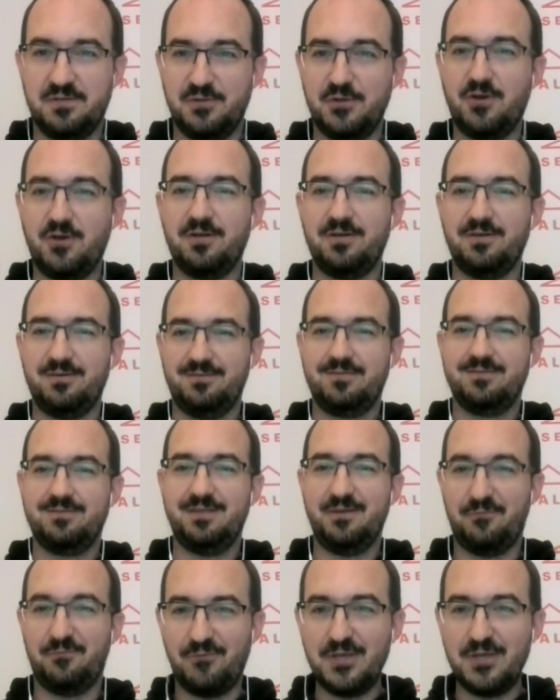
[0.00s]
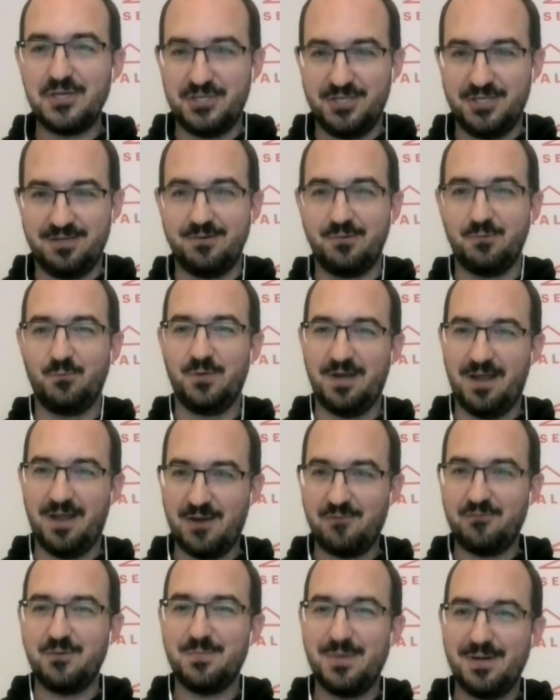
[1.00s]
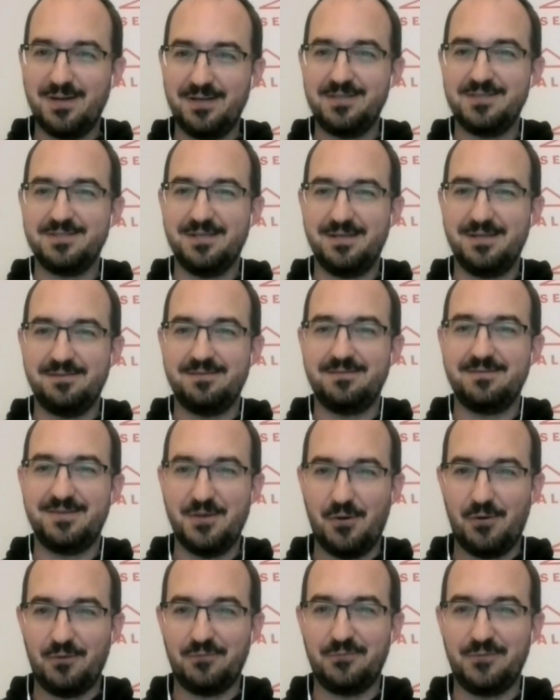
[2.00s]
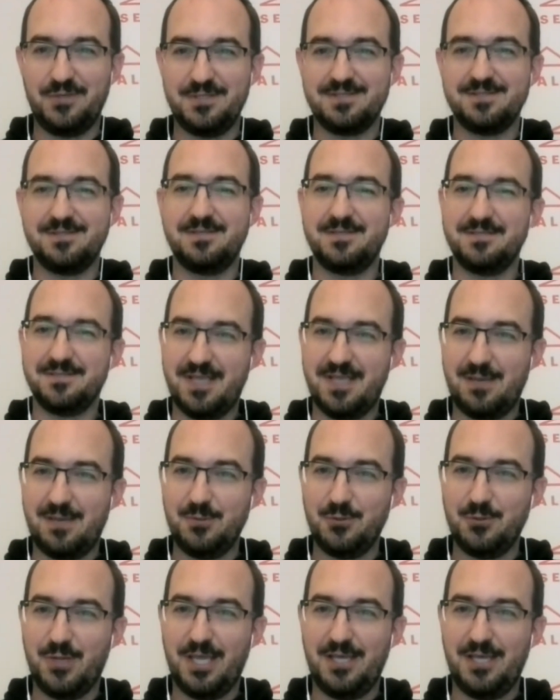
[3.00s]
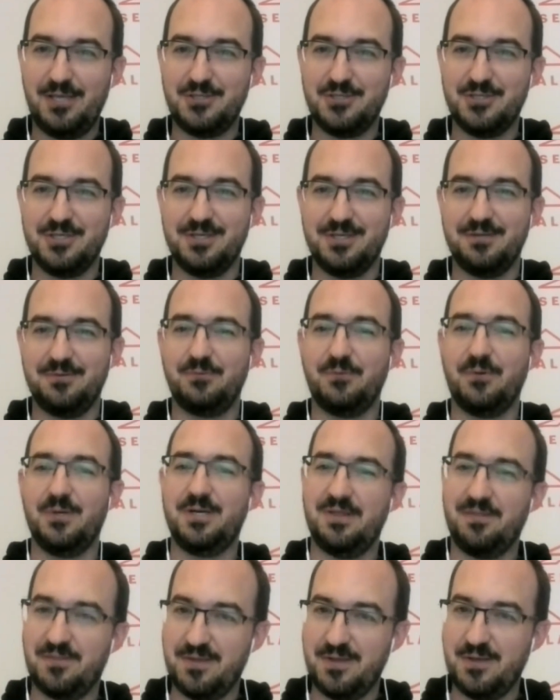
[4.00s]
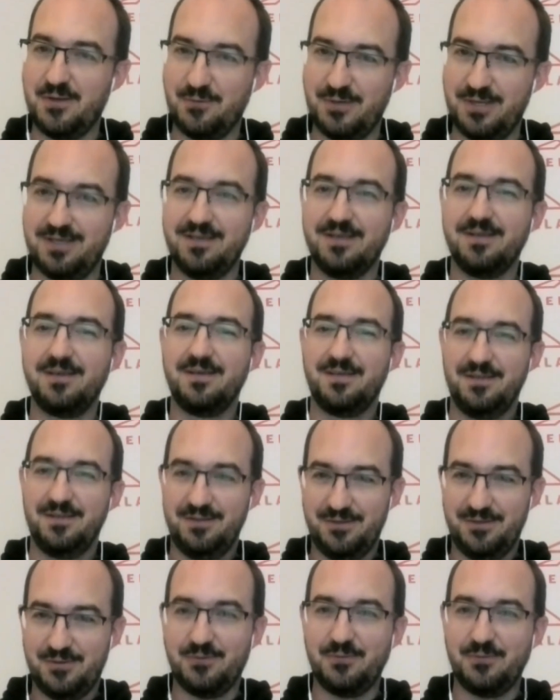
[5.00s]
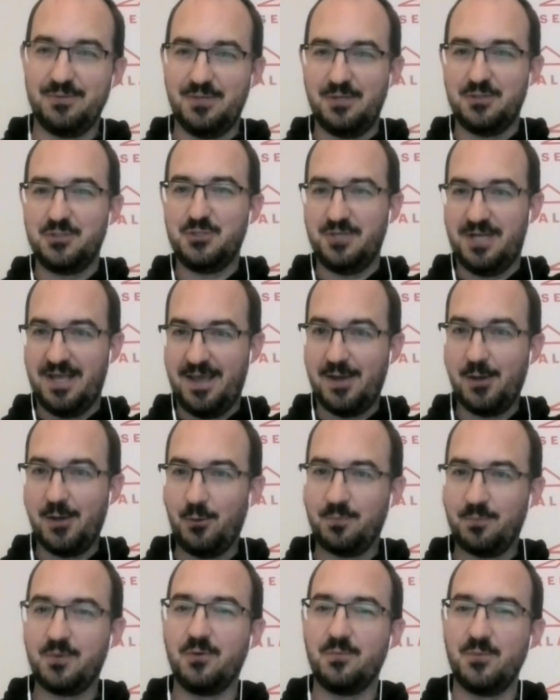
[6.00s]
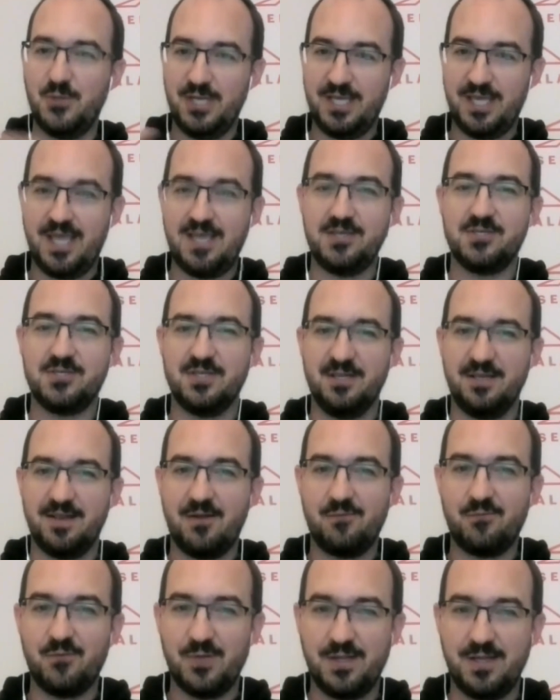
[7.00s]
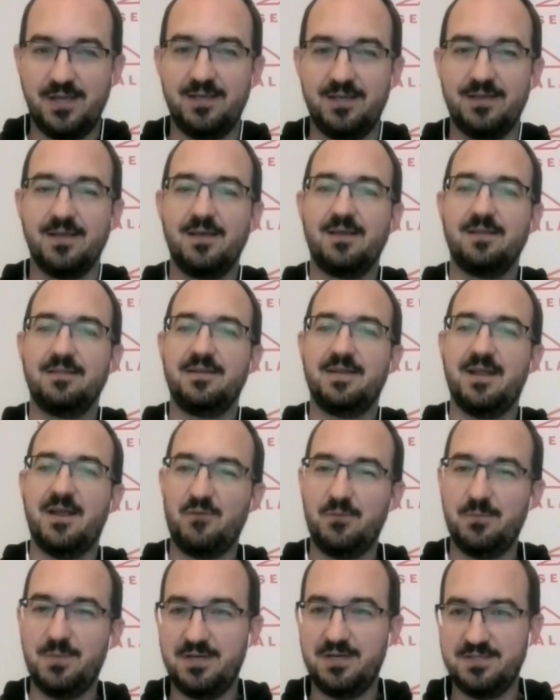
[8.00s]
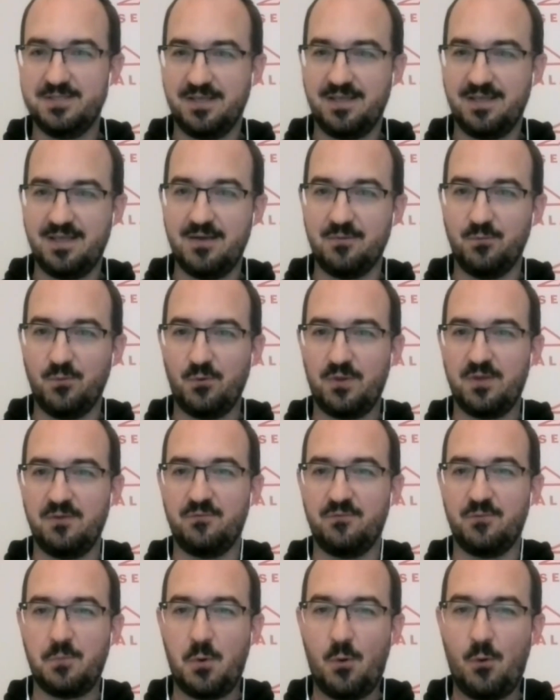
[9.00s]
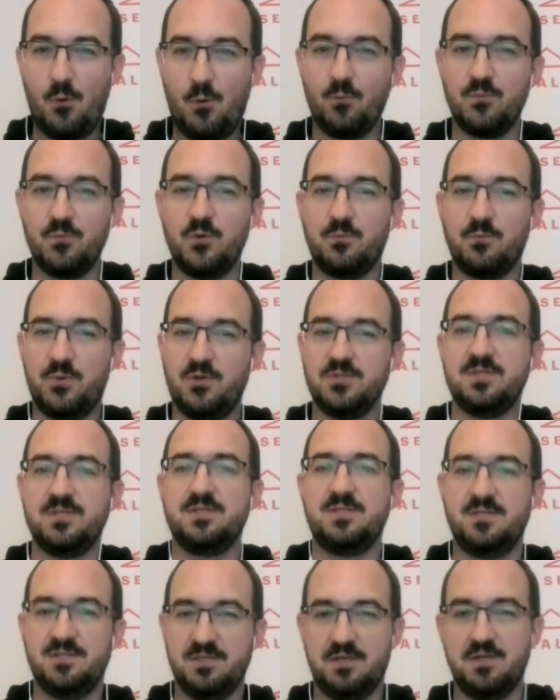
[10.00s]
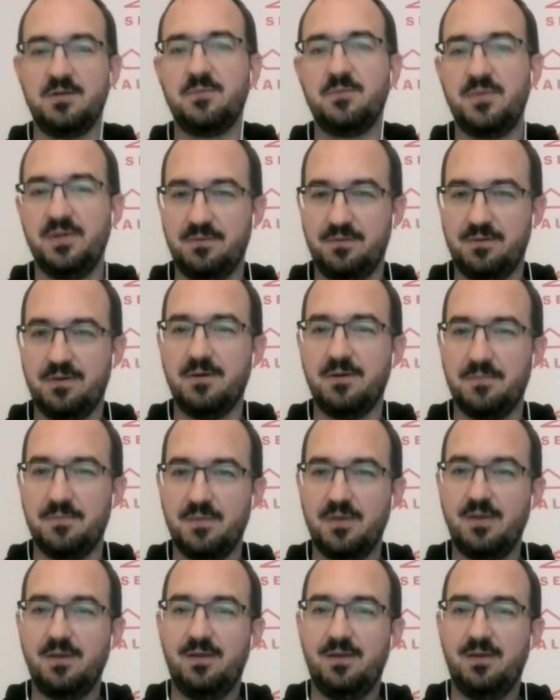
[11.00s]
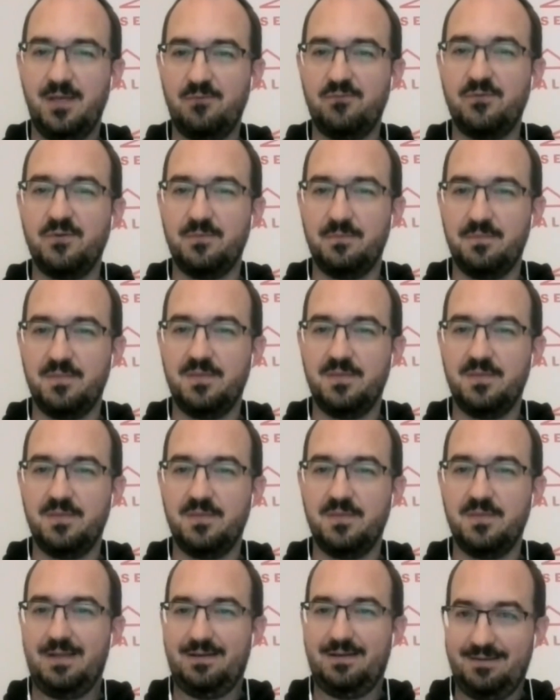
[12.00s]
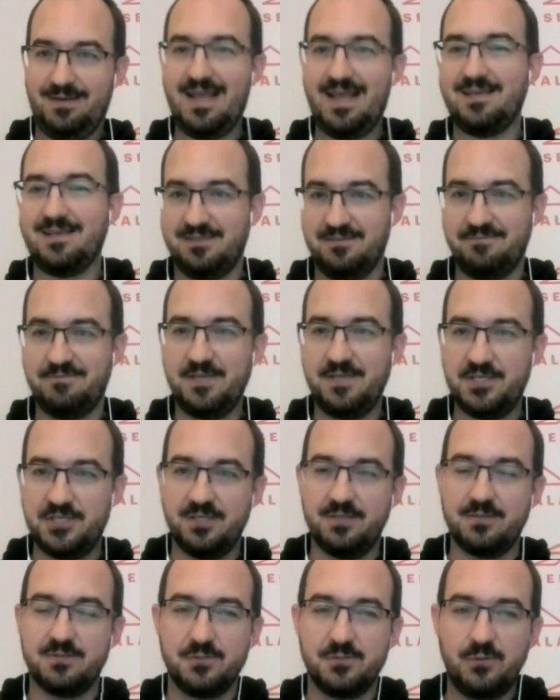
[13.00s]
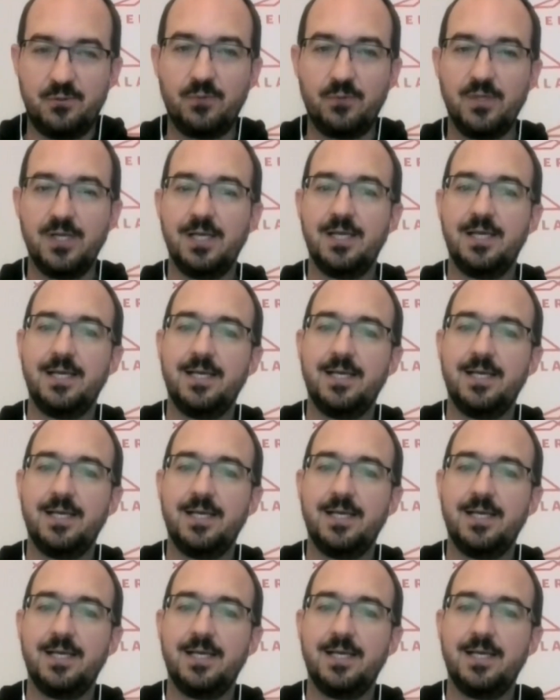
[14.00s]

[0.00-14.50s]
are not efficient when everybody's at the office in the same location, where in theory, it should help communication and everything, then everybody's again working from home, your processes are going to become even less efficient. So,